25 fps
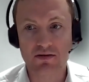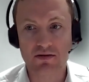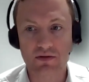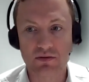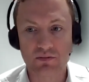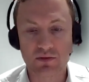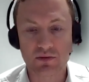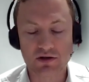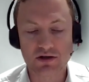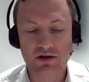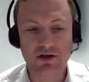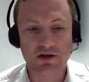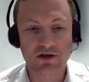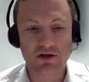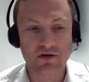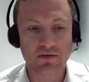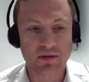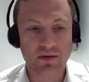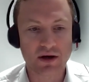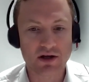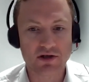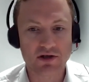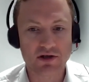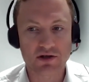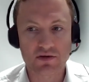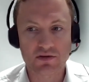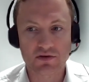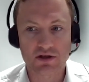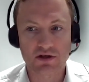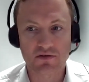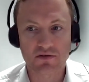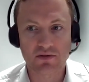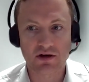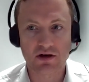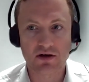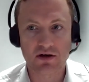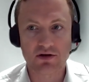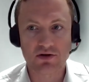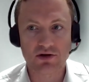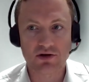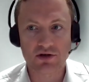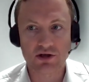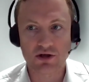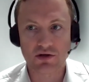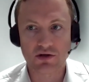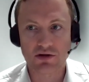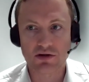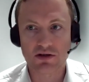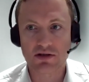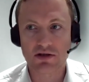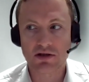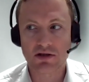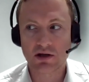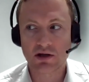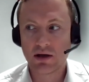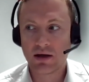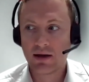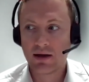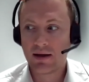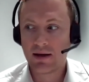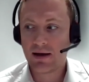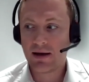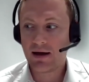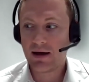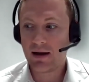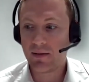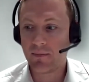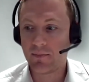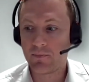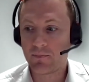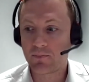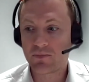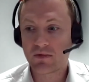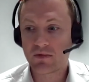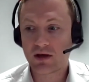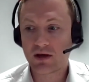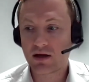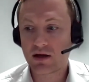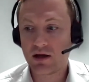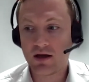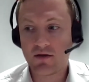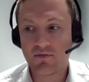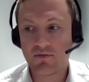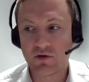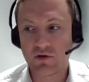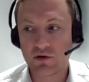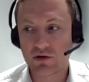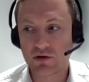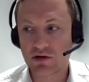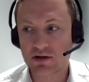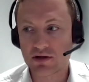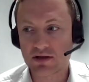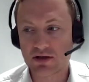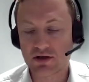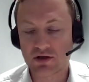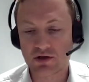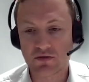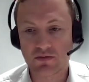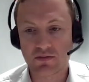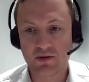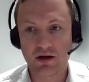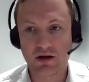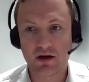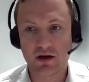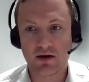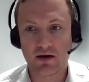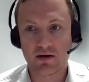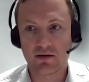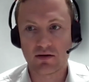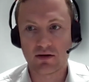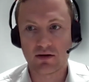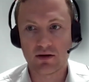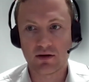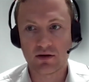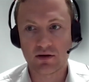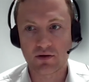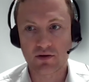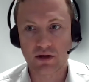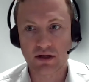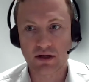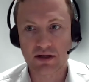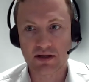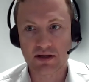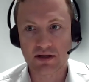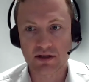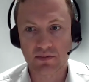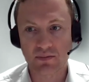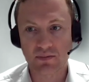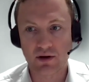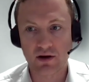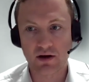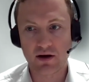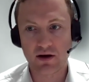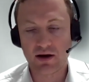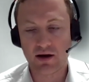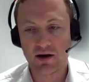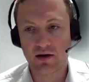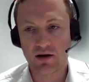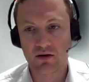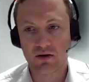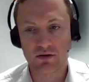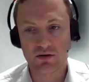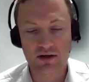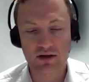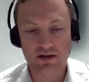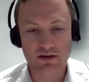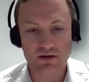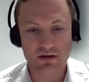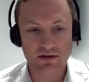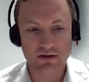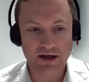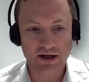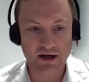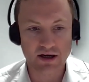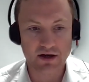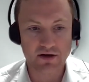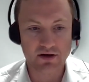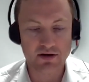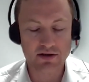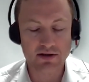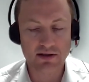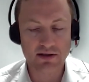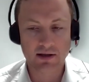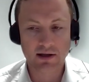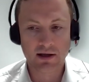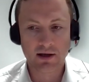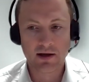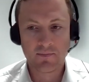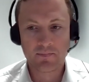multitude of measures which have been introduced, the key focus should be on increasing supply across all tenures.